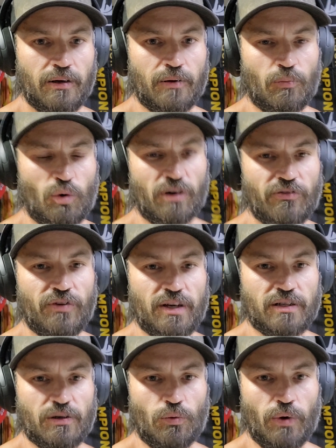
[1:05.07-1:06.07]
more
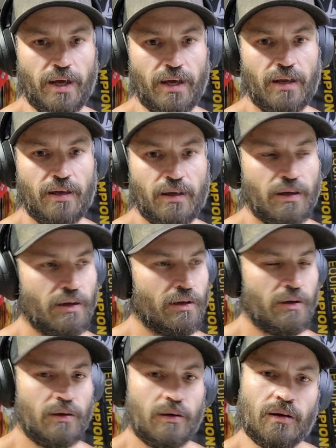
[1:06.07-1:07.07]
efficient way.
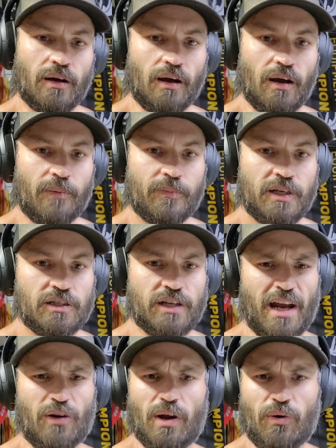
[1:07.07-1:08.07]
In
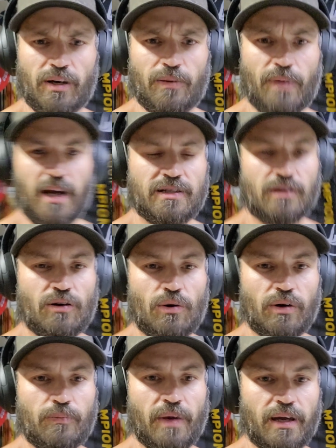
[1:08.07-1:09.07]
January, I went to Mexico
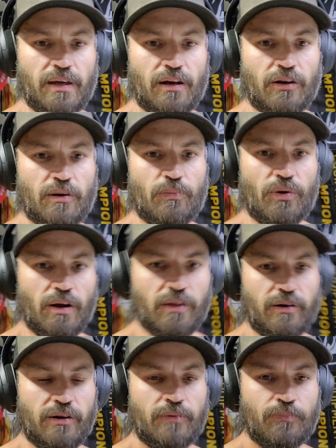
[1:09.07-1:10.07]
with my younger
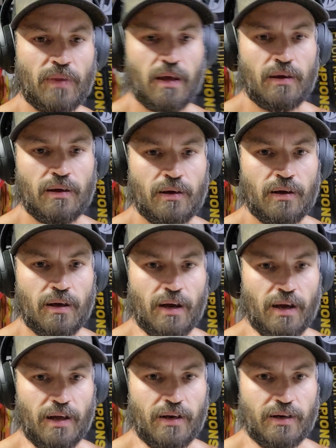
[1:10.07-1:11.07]
brother,
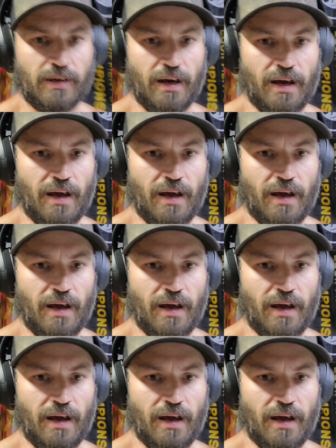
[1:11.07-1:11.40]
and